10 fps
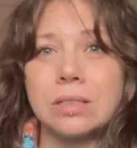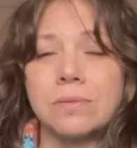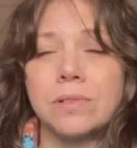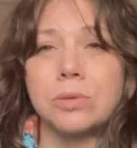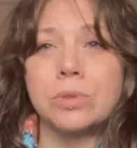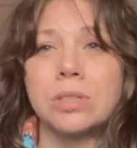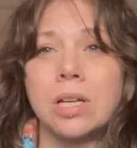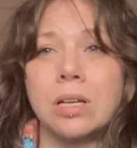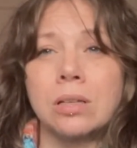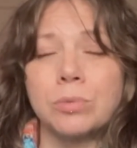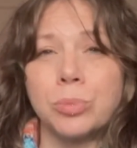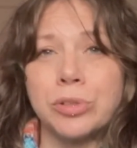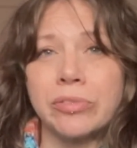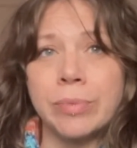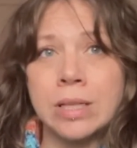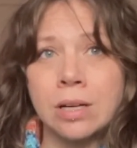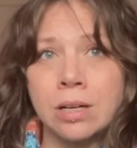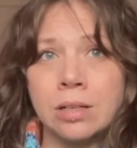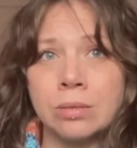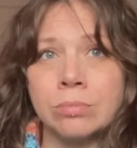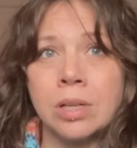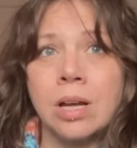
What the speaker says: if I was taking up too much of my time.